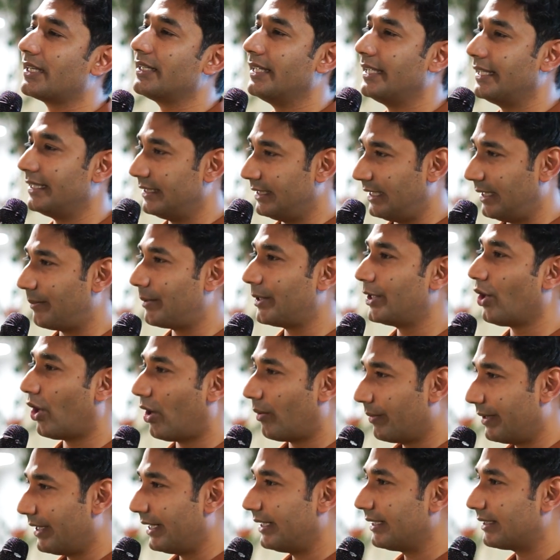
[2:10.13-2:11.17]
and Hindi
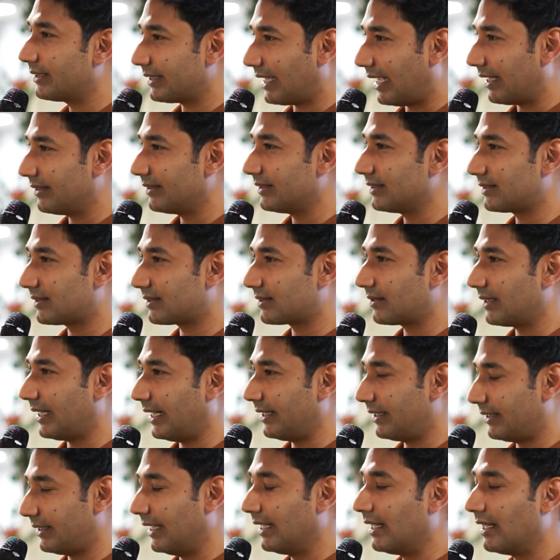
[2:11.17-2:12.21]
predominant channels,
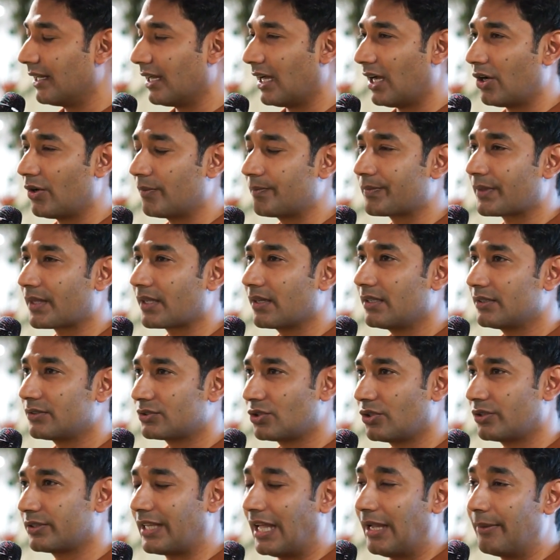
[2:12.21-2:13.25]
right, till now.
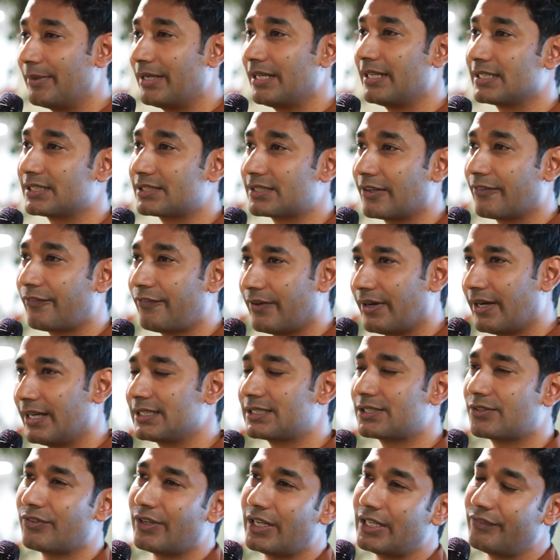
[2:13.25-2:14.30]
So Tamil is the
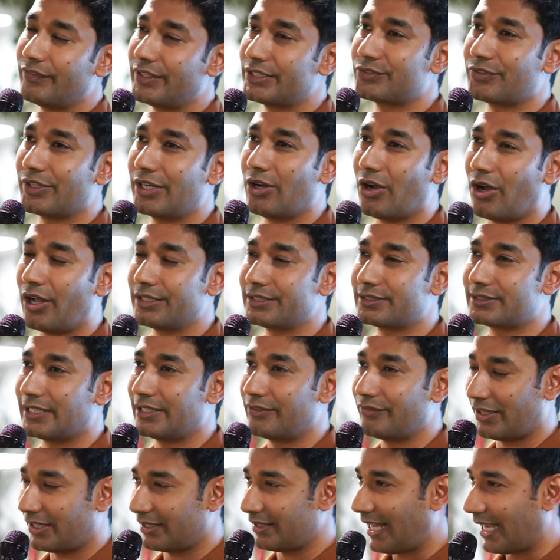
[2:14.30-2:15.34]
first one which we launched
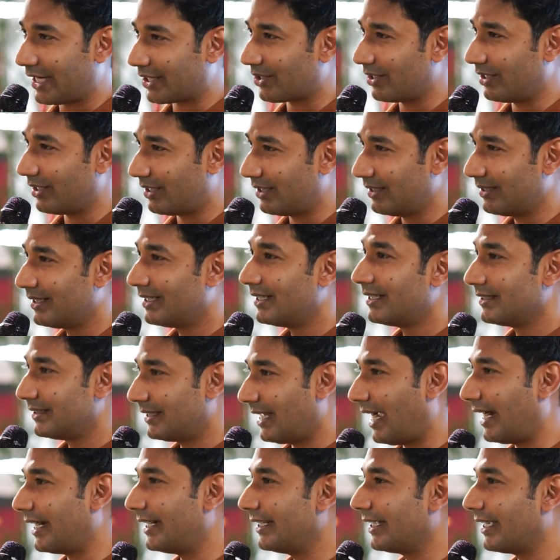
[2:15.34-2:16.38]
in vernacular.
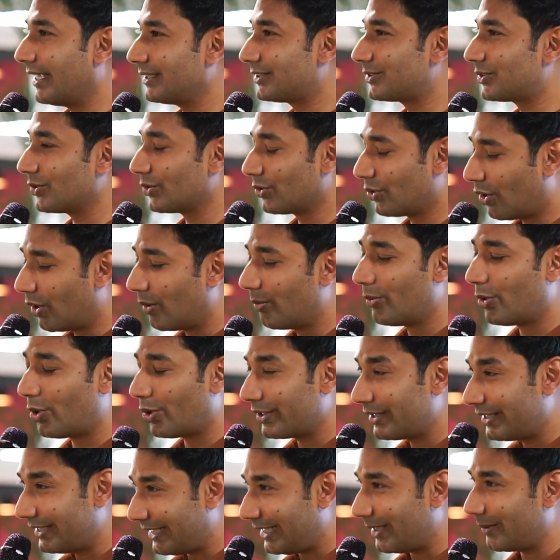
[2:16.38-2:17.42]
The idea is to go
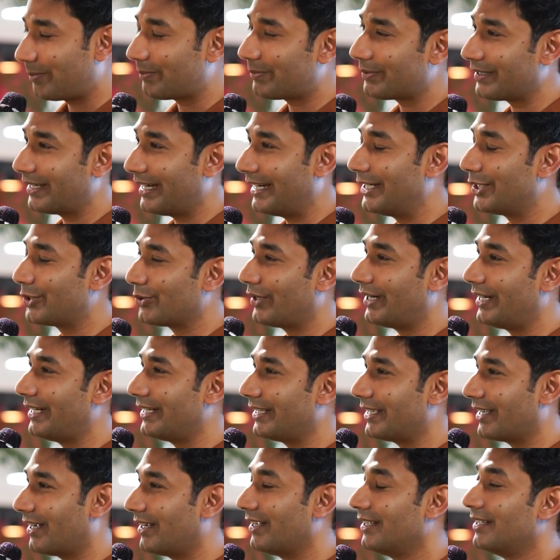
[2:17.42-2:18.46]
more deep into
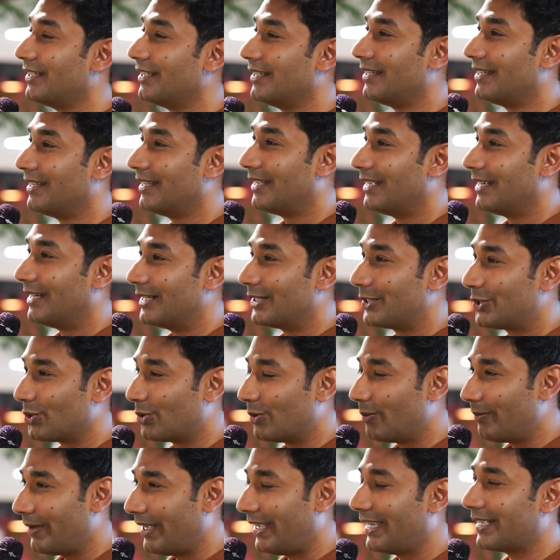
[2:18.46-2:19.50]
India
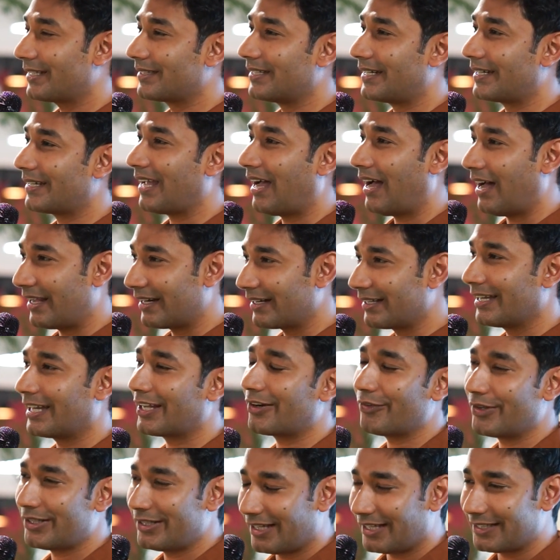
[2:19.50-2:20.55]
to make that Har Ghar
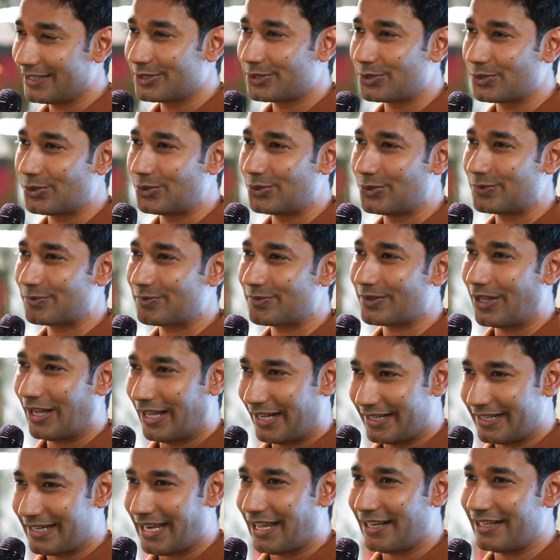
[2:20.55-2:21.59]
Vedantu
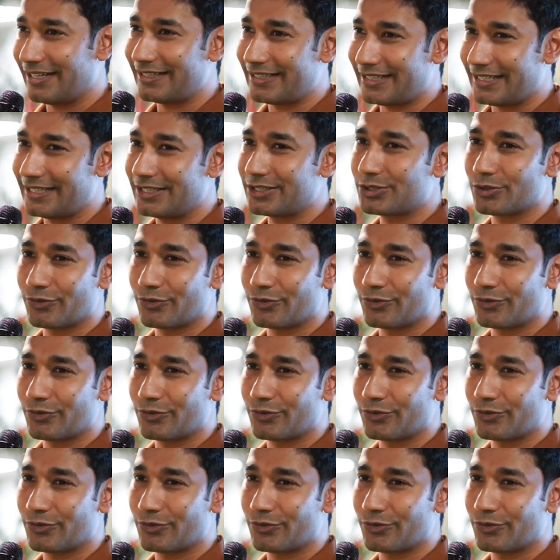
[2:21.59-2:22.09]
a reality.